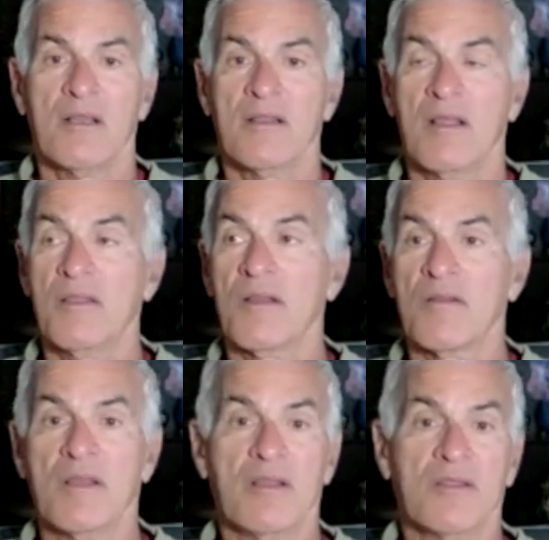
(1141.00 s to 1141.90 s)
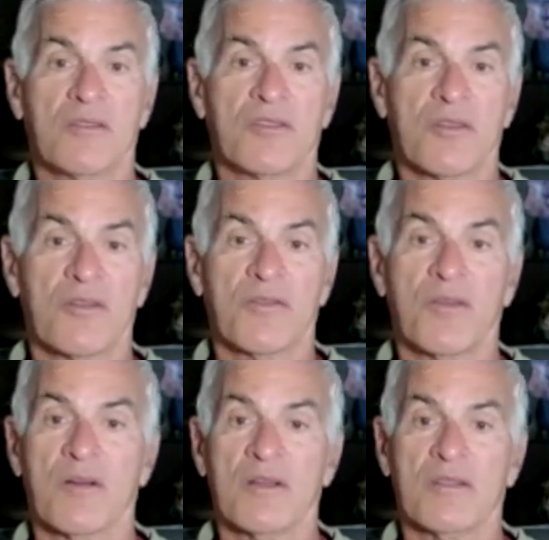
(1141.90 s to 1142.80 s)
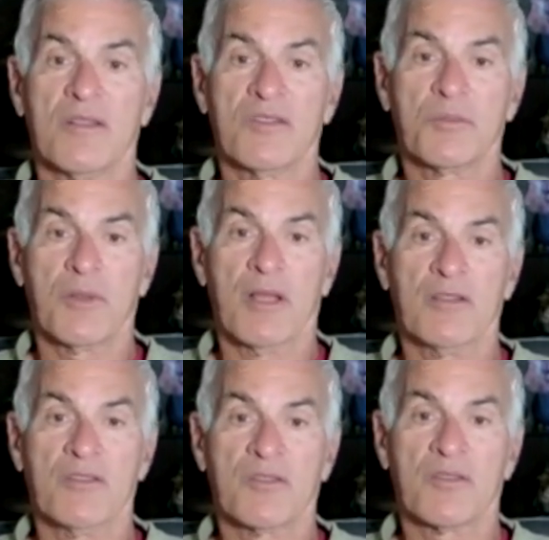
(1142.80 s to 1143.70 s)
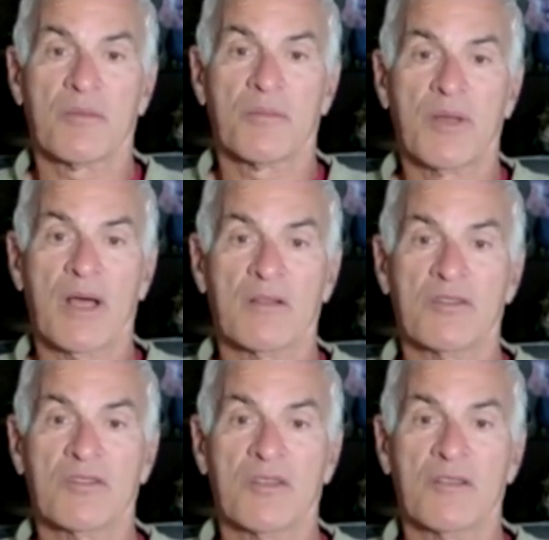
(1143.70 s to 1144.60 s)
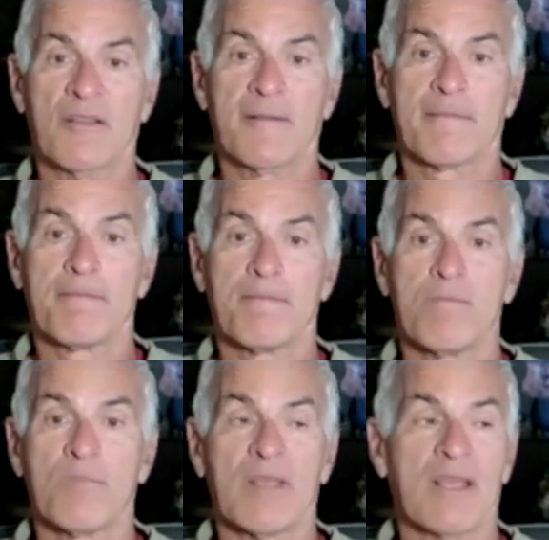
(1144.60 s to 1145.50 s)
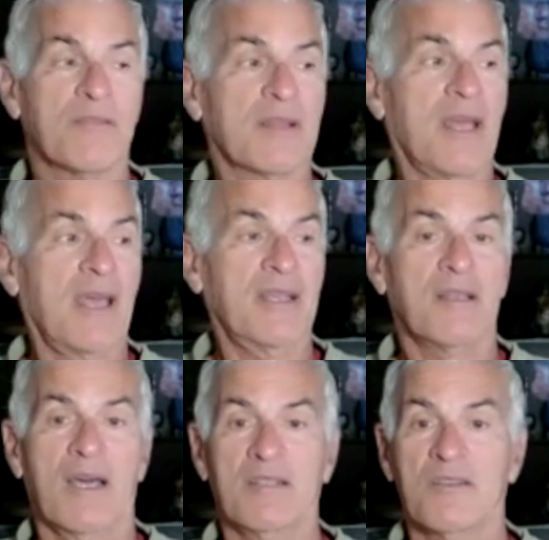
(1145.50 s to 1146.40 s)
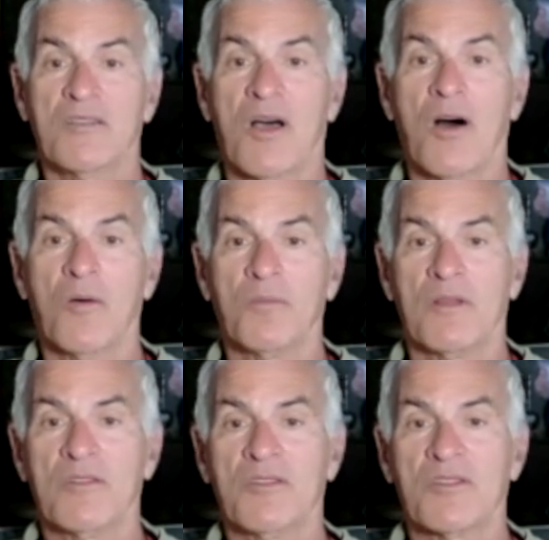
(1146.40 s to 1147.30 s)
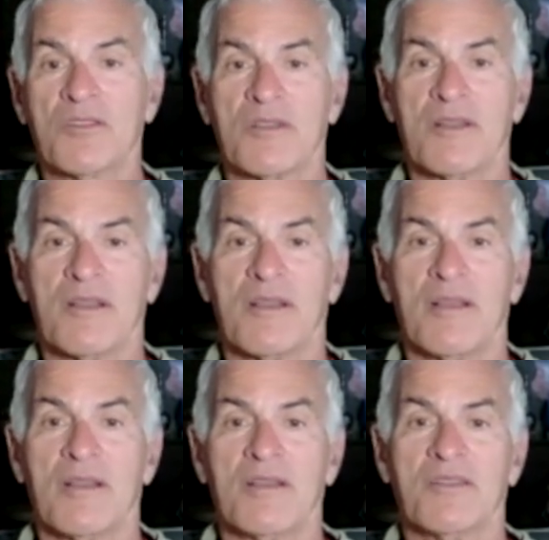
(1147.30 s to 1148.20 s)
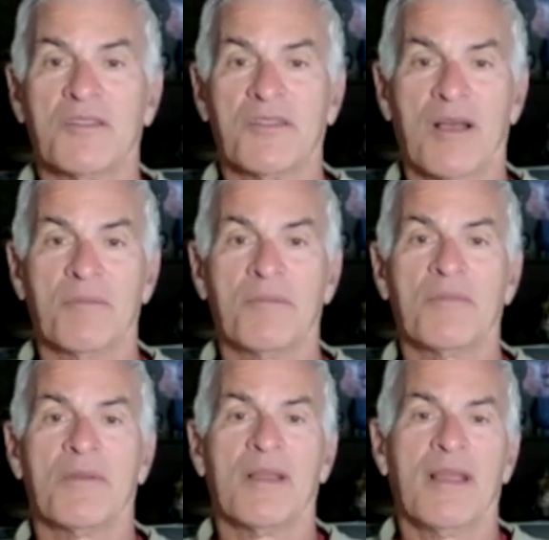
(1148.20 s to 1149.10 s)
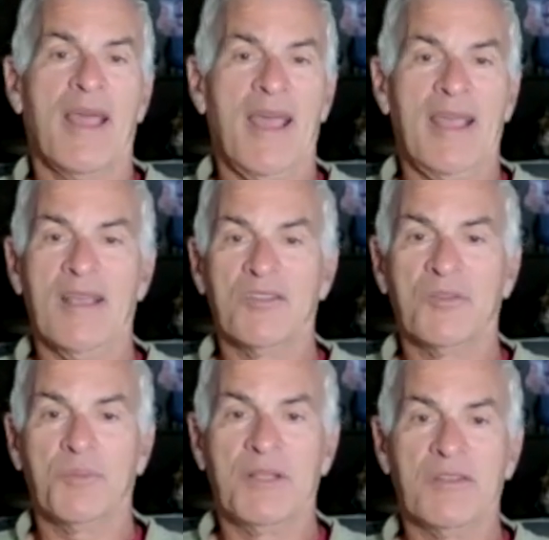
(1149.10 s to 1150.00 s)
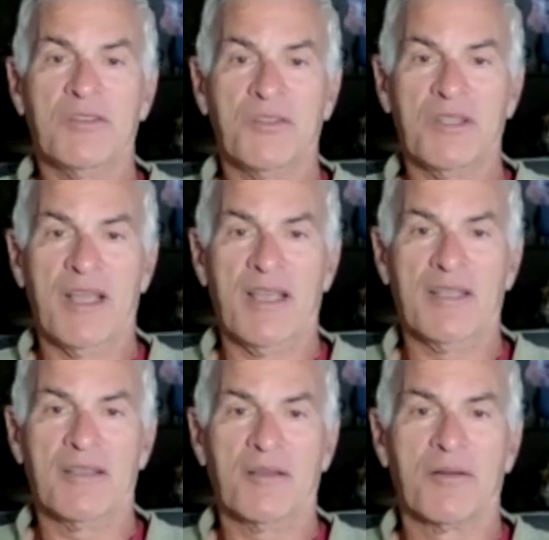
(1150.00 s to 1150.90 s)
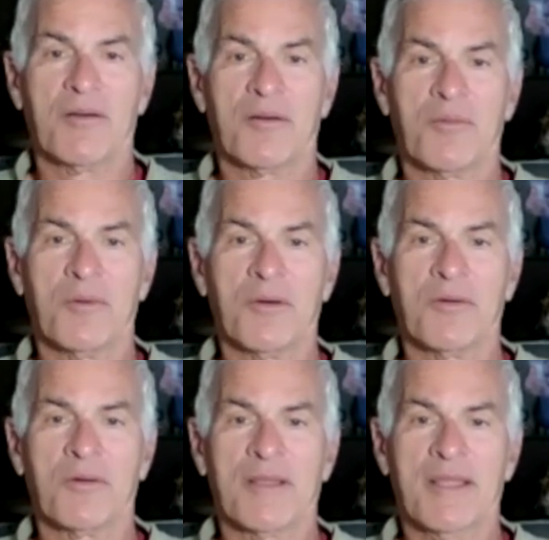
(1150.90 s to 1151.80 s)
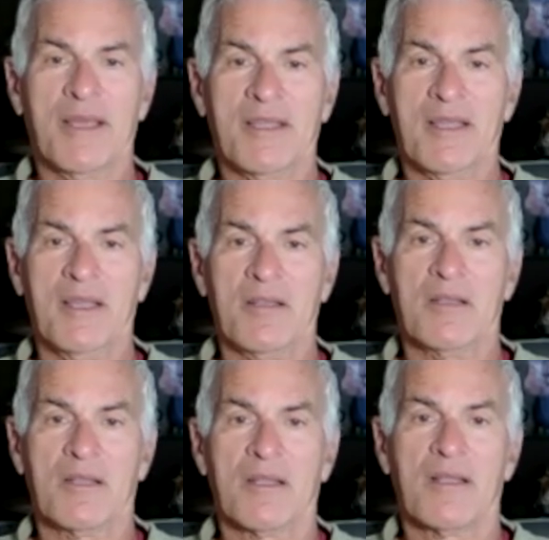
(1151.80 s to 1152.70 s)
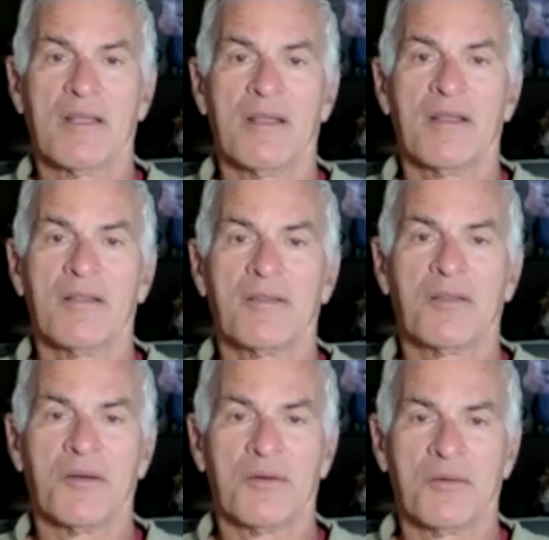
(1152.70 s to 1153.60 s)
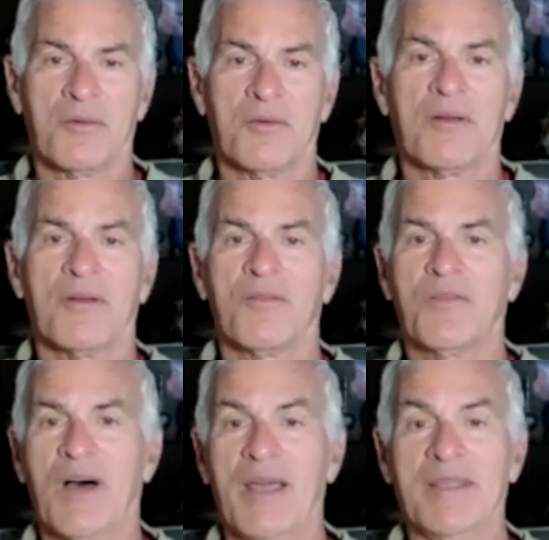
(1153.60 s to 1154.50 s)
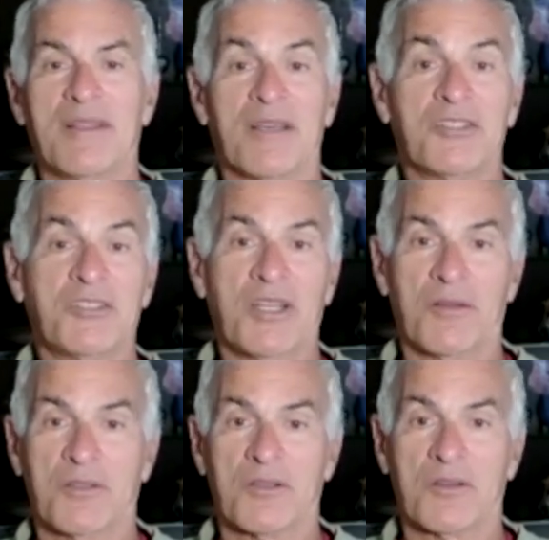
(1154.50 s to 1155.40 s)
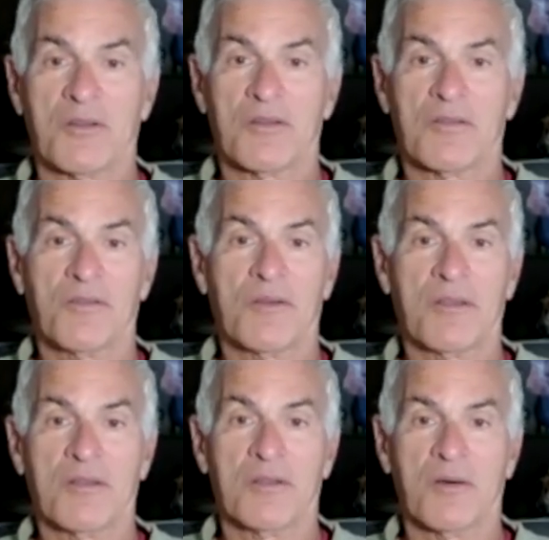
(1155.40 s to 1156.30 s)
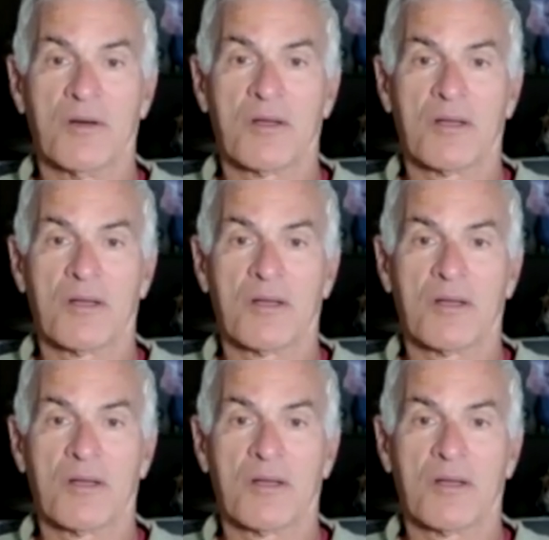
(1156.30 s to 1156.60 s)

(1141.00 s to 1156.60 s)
than there is for a displaced Palestinian. If a canine is homeless, some ASPCA will kick in to find a shelter for the dog.